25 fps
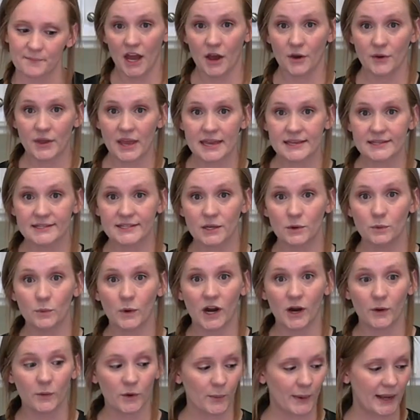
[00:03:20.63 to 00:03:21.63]
Okay, so
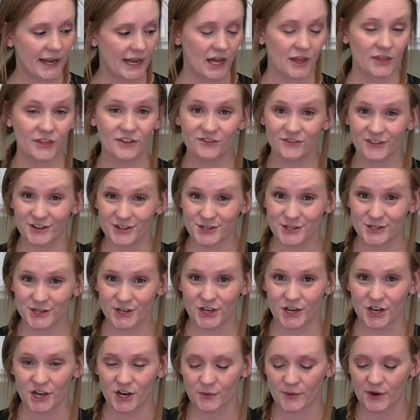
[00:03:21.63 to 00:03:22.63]
while we're waiting on the fish to
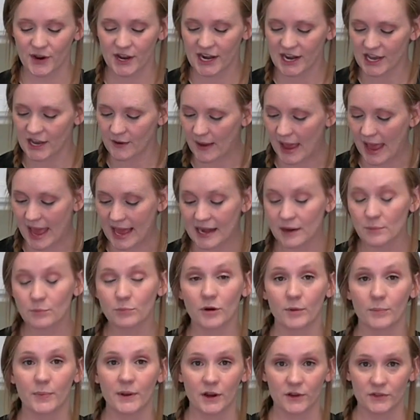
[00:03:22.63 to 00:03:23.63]
cook, we're gonna go ahead and
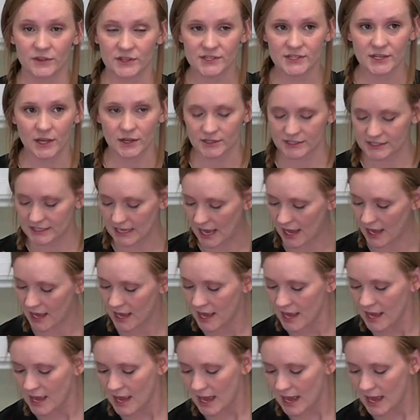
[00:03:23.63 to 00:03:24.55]
prepare the salsa.